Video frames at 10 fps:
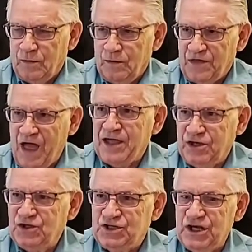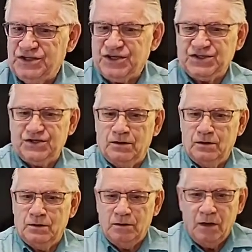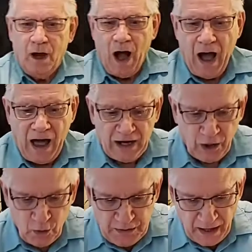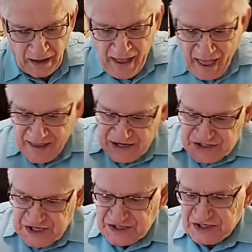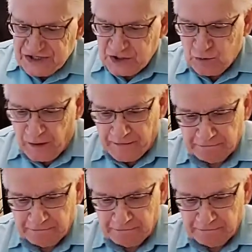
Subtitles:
Thank you, Jesus. Hallelujah. And he says it this way.